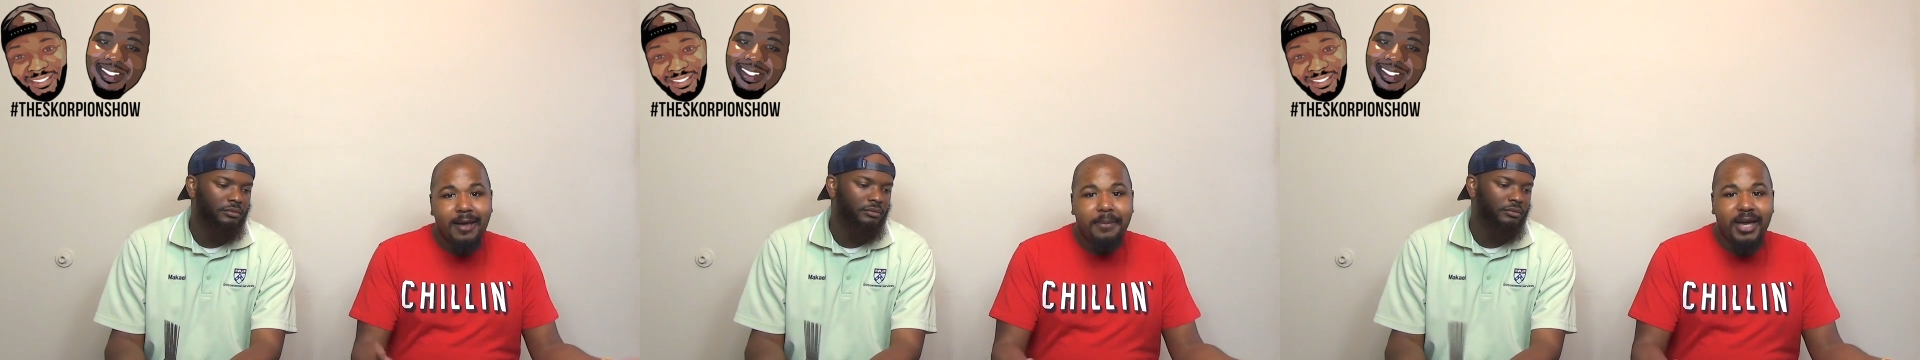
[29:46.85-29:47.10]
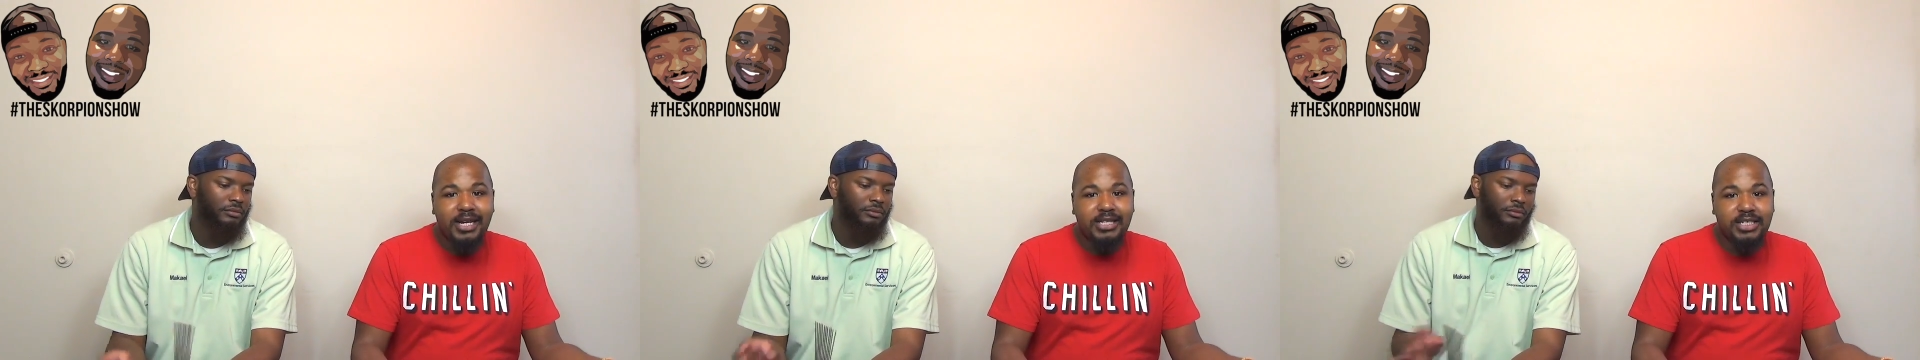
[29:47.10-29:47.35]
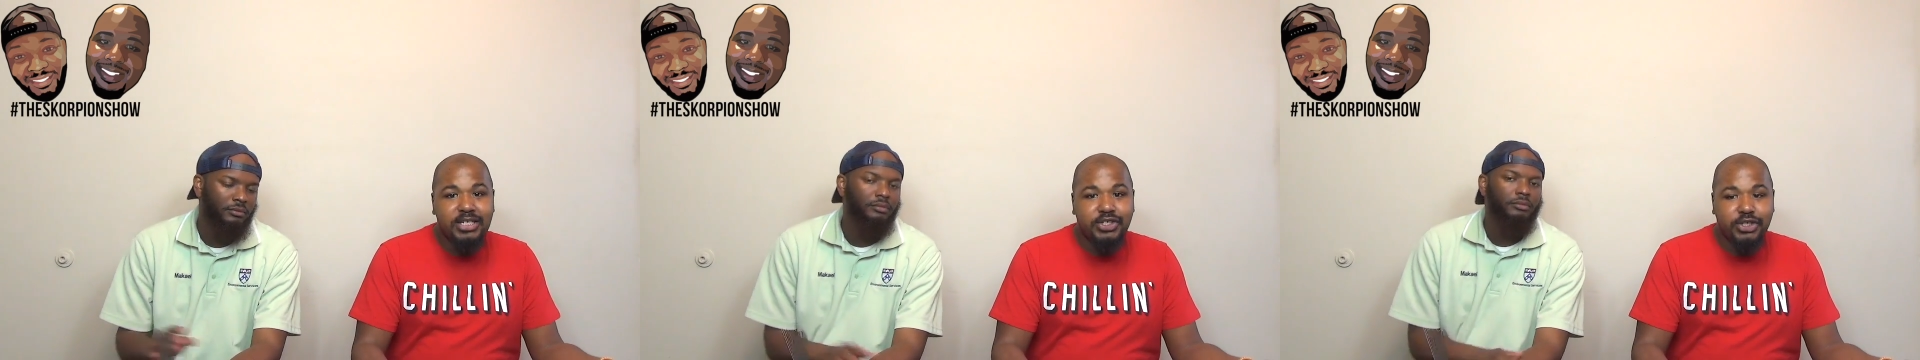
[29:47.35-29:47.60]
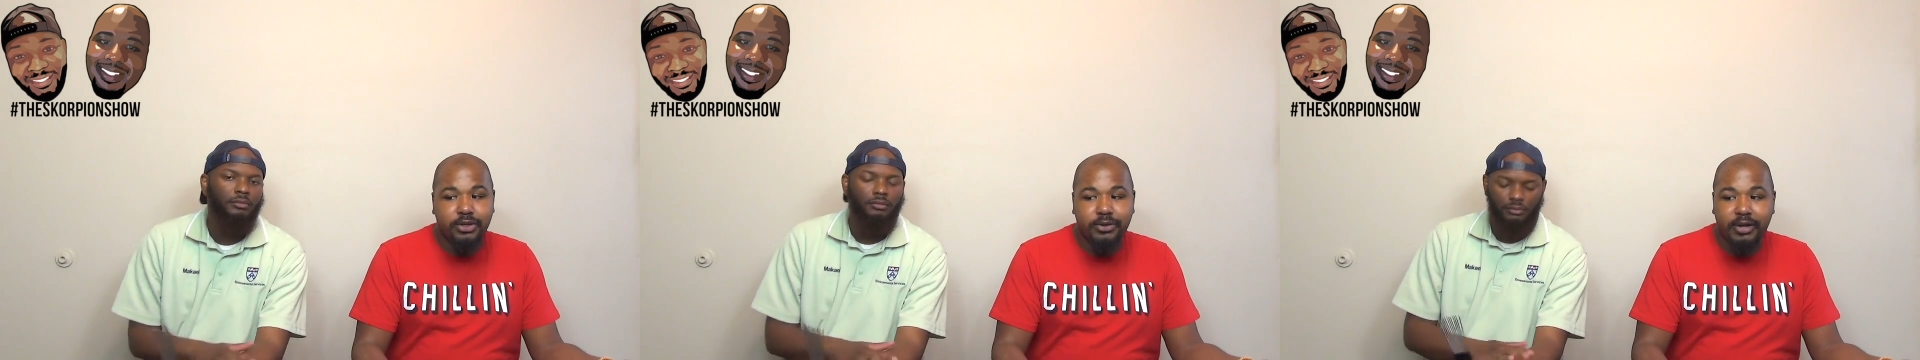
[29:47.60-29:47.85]
Speaker 1: Patty
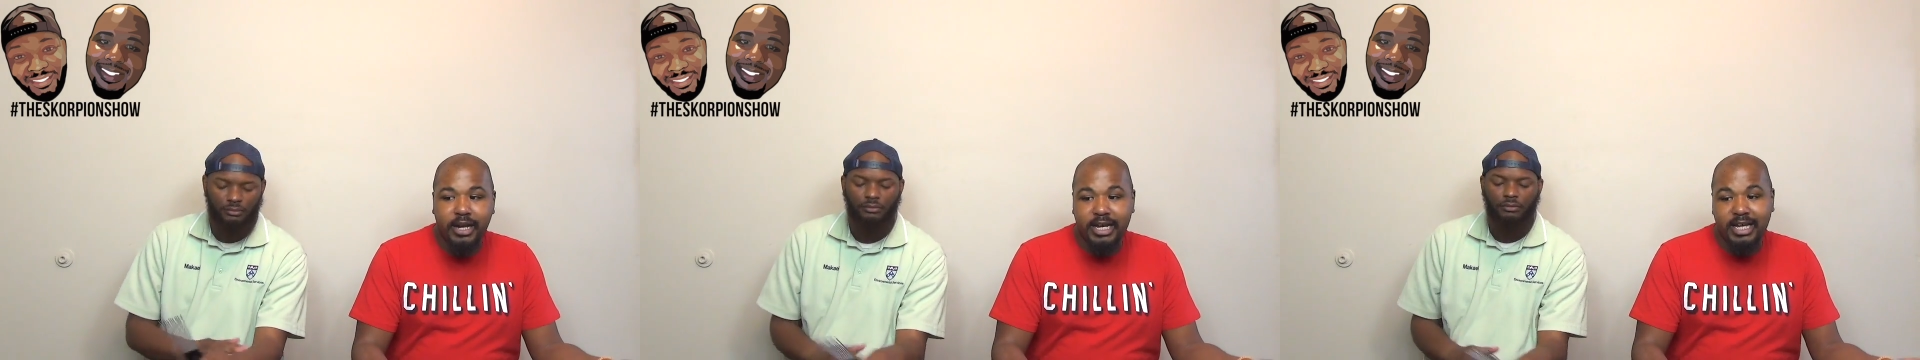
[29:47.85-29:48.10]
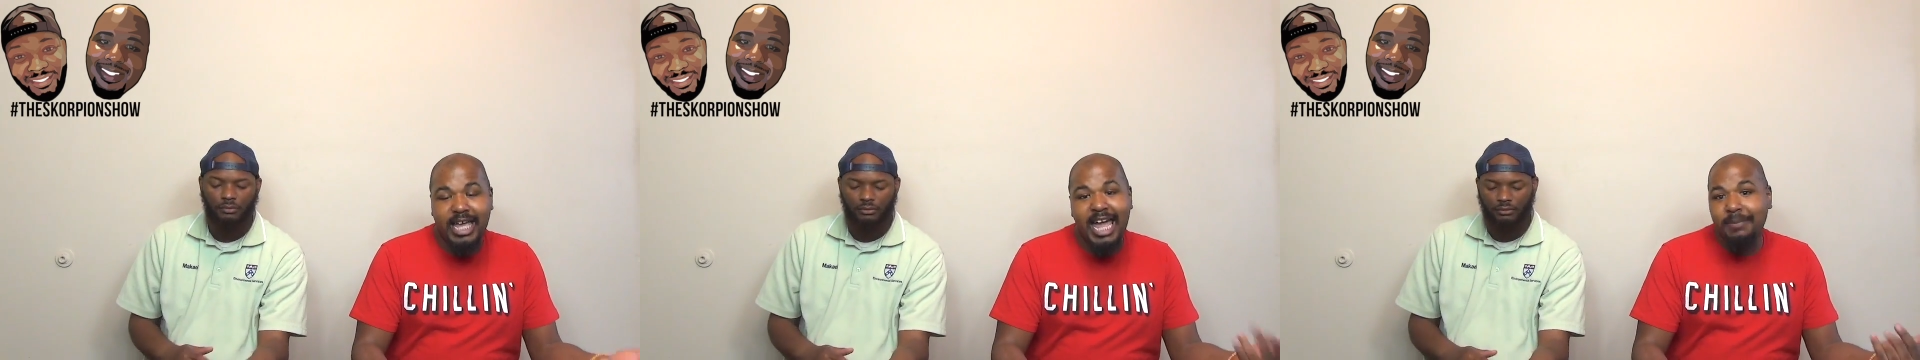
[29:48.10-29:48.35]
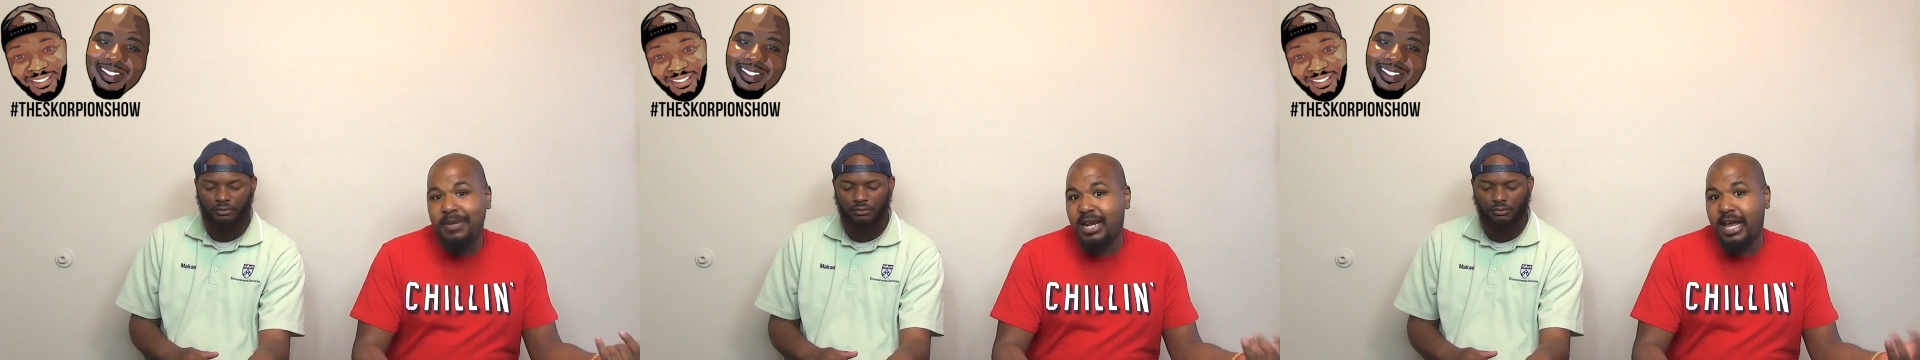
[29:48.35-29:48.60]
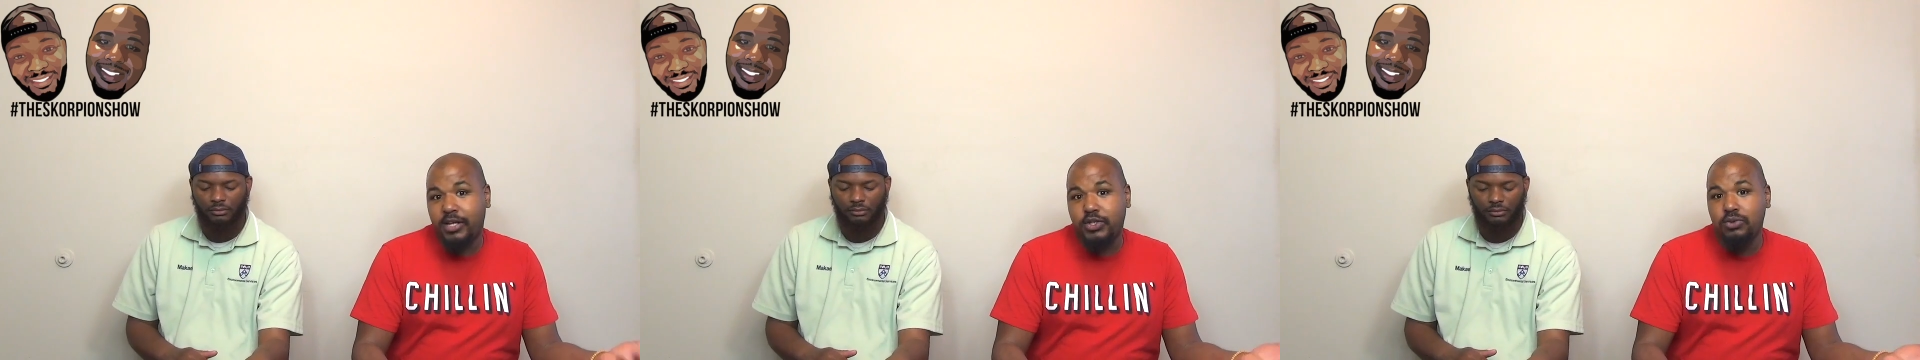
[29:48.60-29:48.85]
T-shirt, and it came
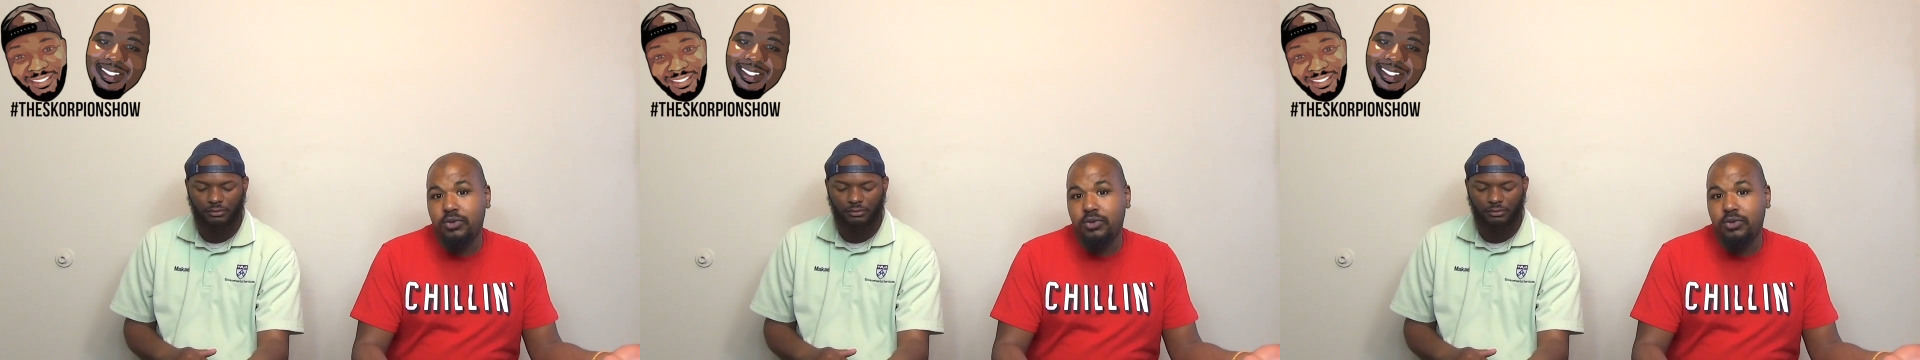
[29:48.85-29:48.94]
in like two